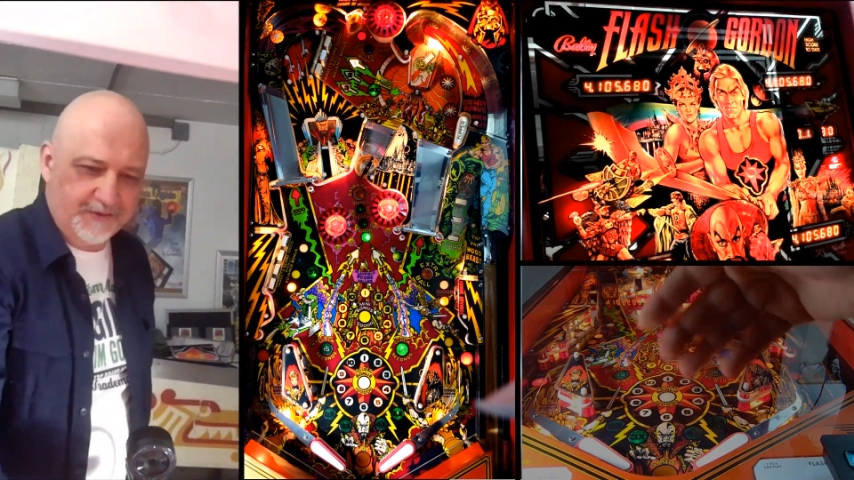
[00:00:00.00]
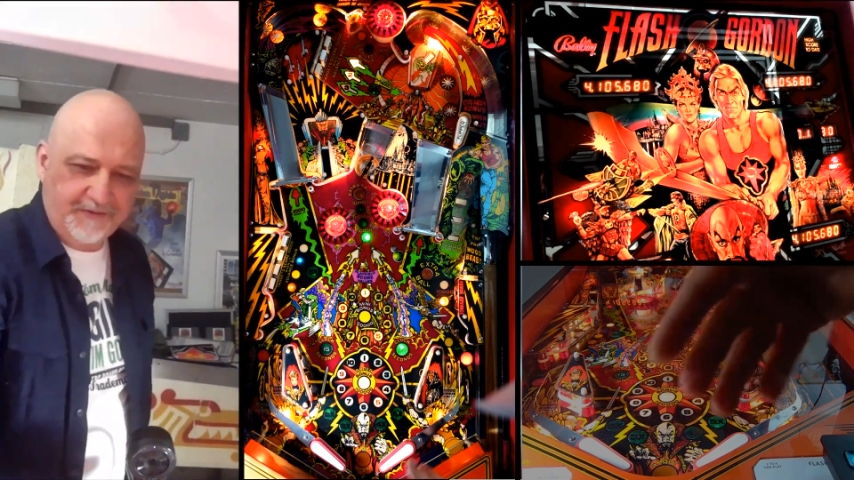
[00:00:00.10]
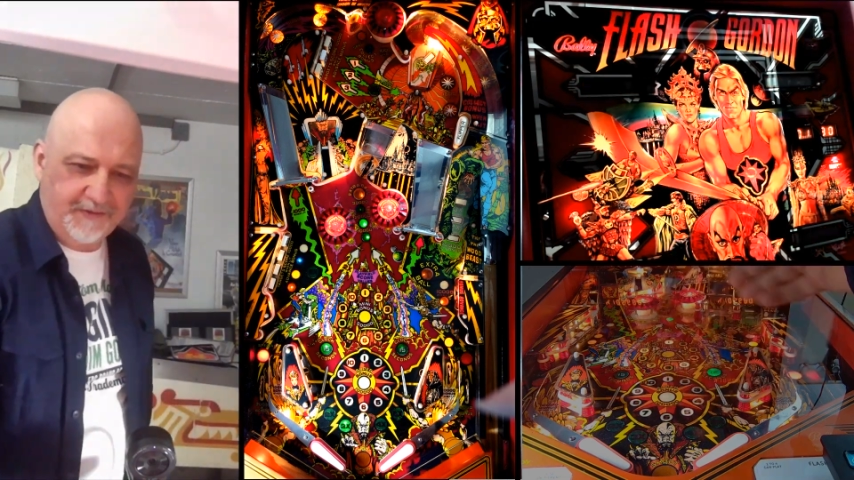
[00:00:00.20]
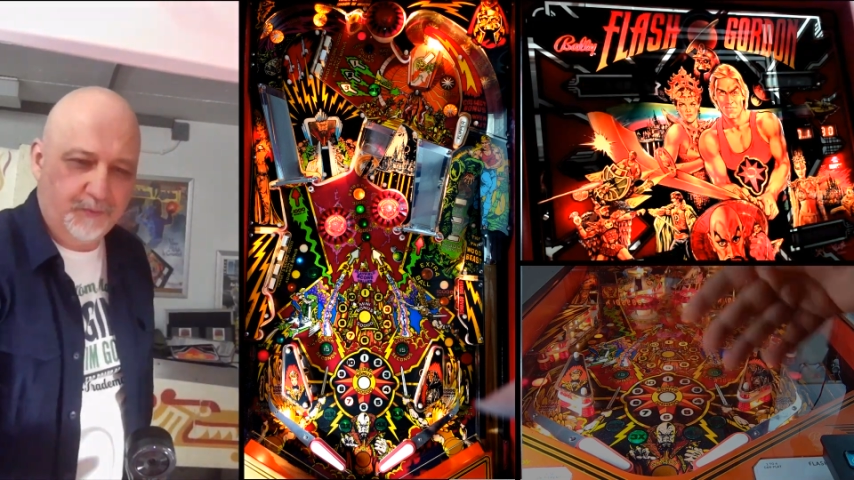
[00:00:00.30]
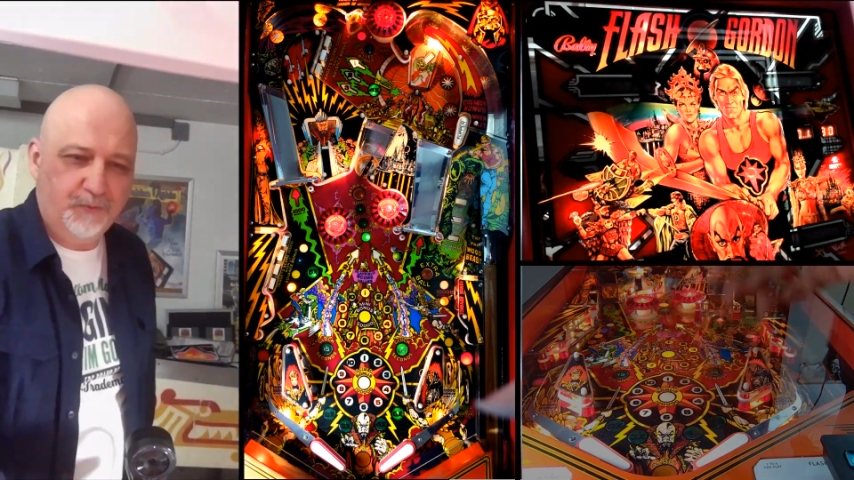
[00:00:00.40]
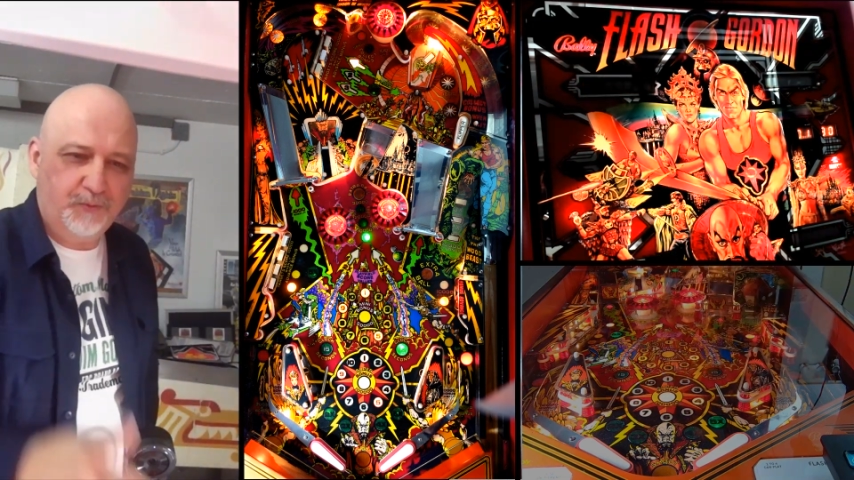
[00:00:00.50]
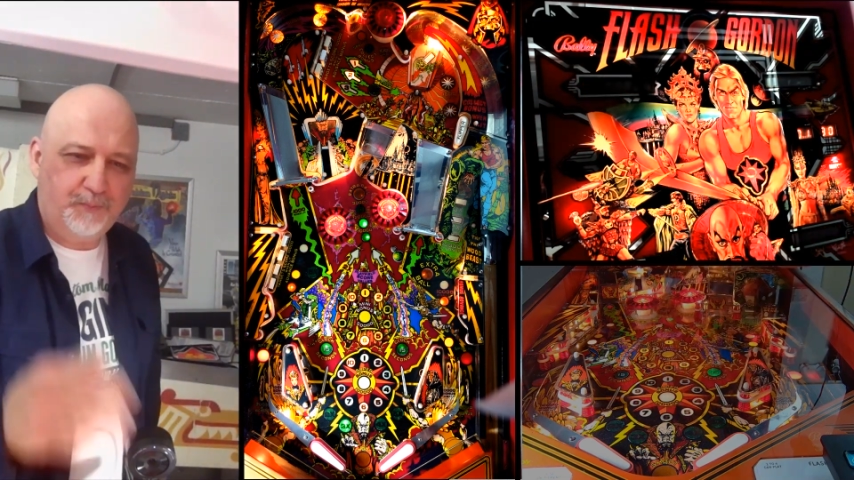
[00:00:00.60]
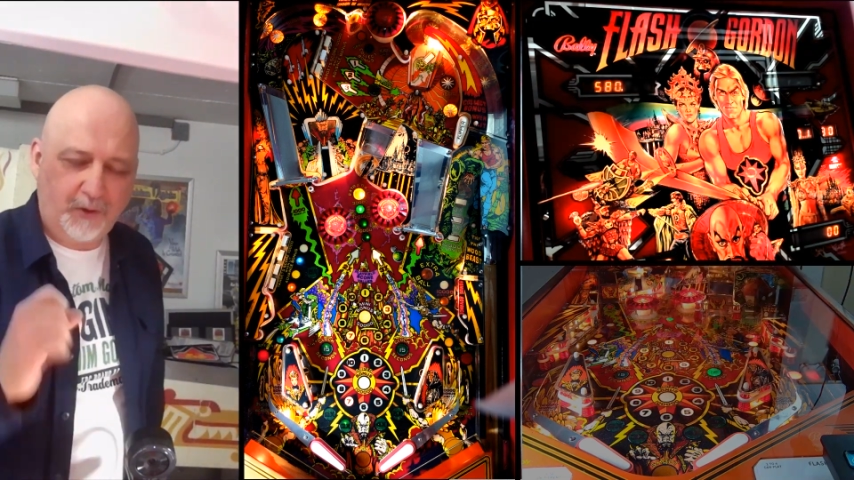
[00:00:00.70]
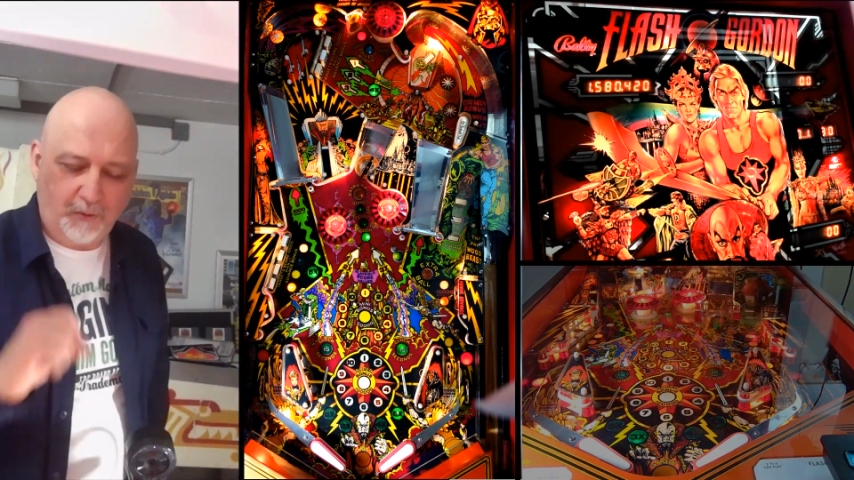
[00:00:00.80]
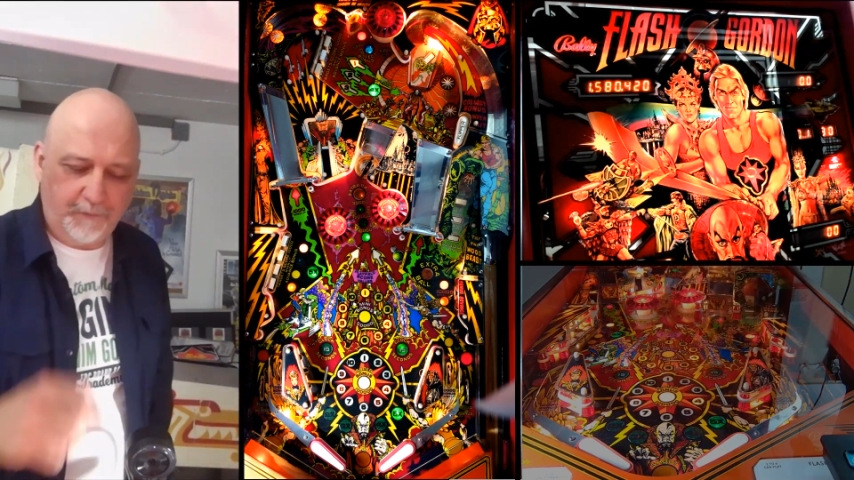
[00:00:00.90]
so
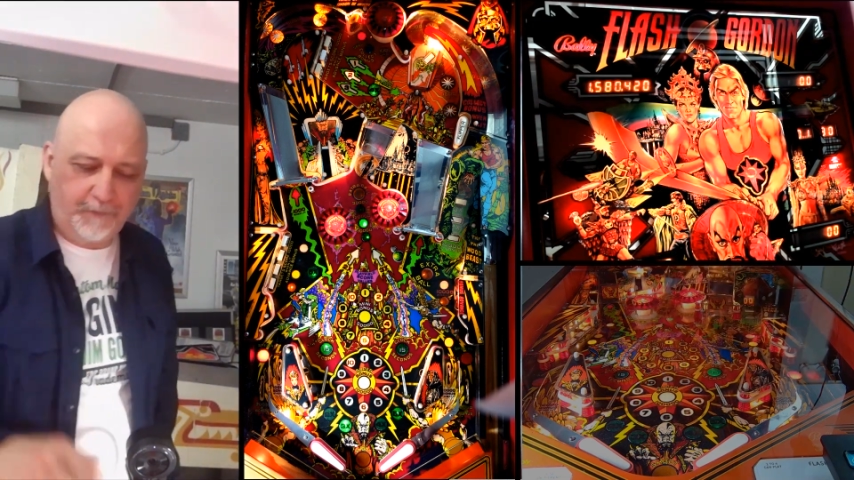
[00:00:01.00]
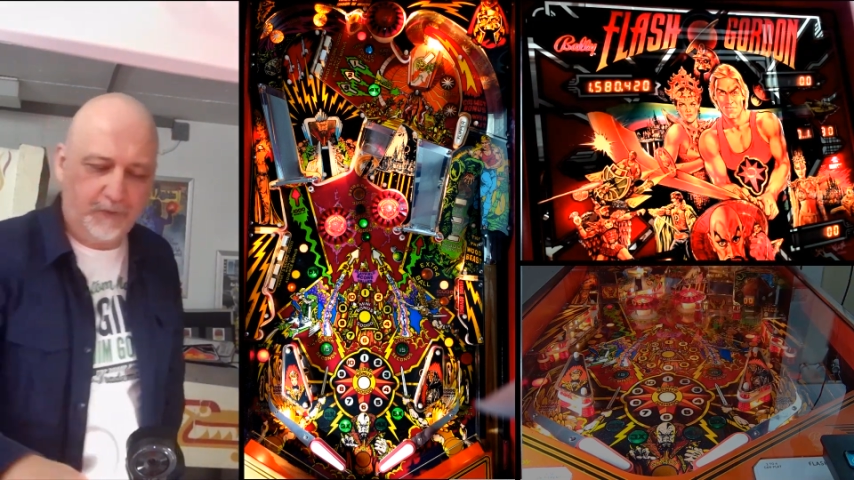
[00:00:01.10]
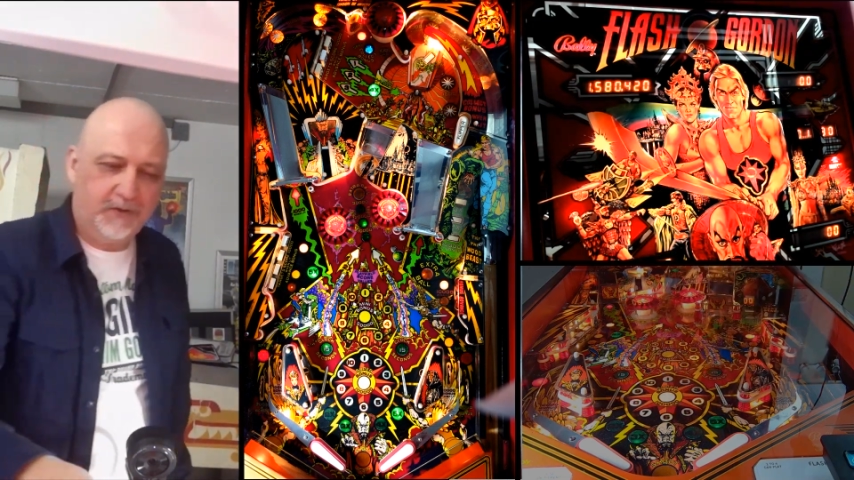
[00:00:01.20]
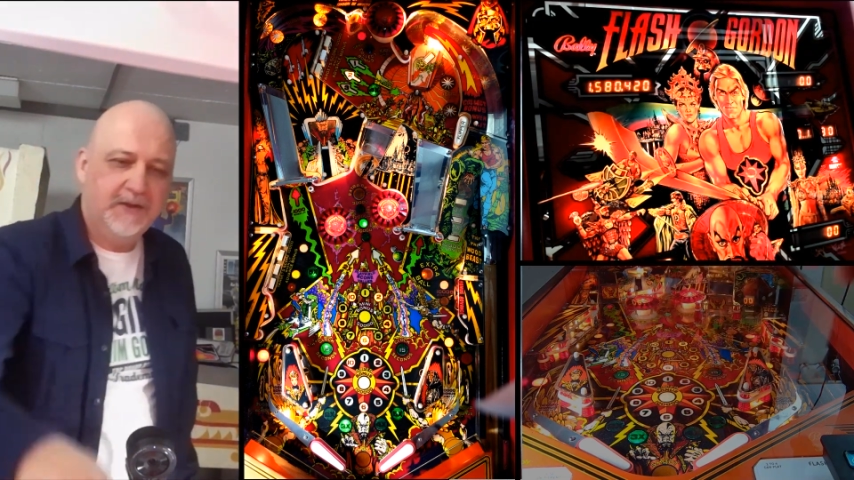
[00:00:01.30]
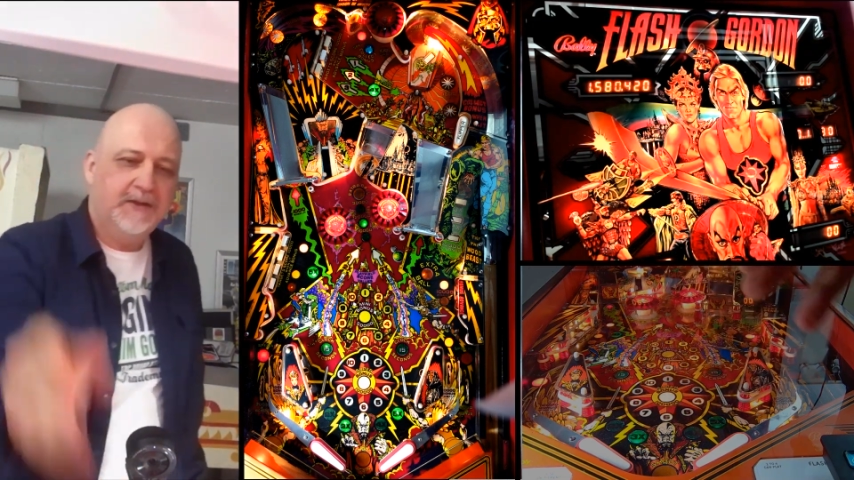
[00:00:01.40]
powerful.